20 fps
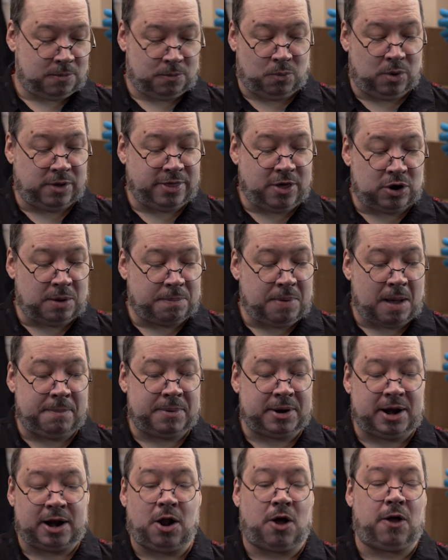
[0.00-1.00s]
without a
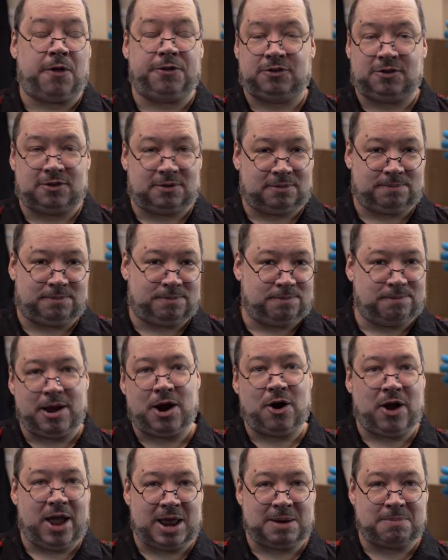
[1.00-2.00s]
puppet at all. This is
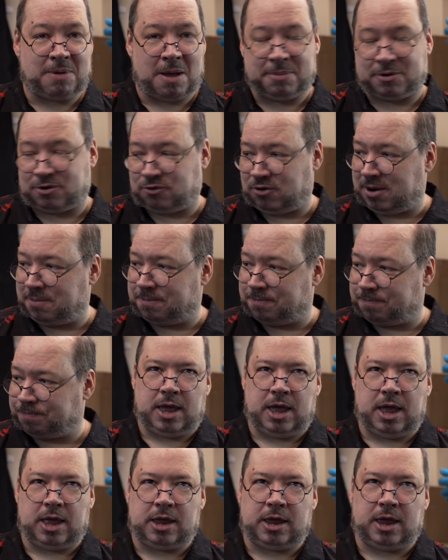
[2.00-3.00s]
bare hand puppetry.
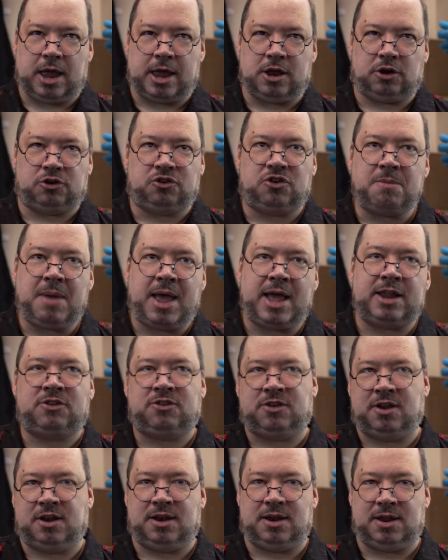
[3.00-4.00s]
And Jim
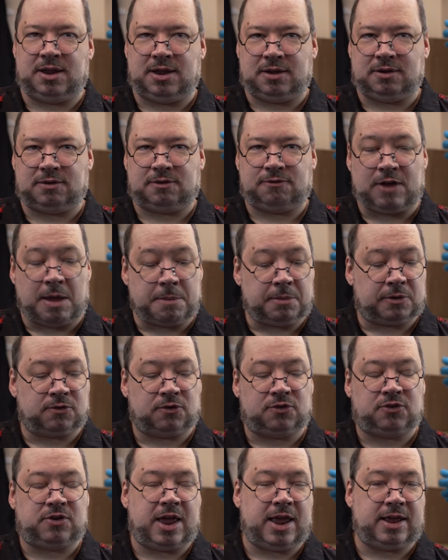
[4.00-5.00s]
Henson is famous
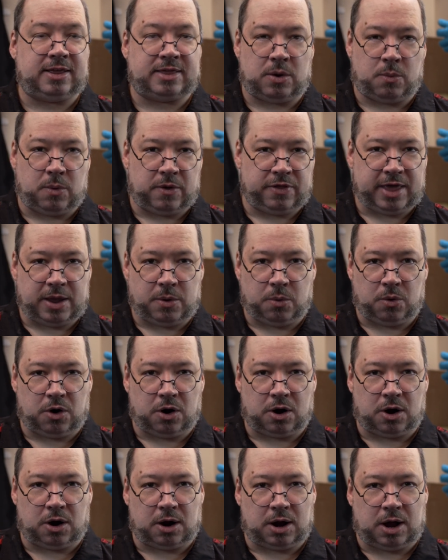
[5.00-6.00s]
for saying that when they
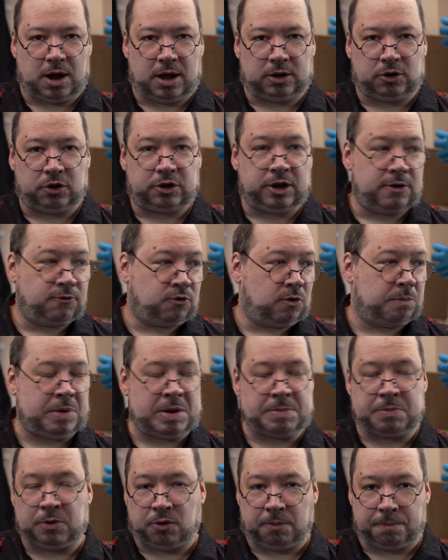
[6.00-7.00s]
were looking for
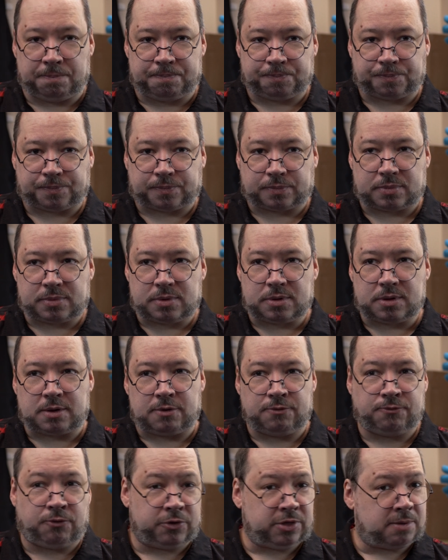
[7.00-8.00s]
people
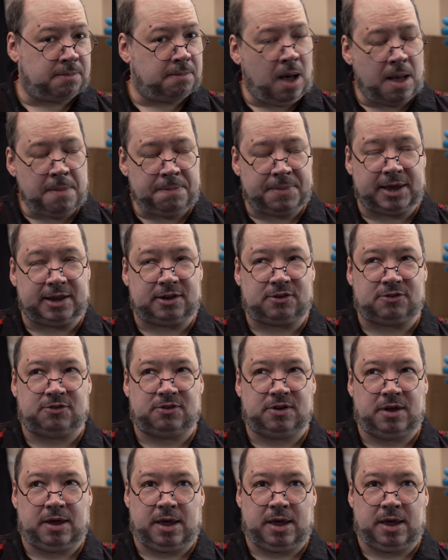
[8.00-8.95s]
for the Muppets,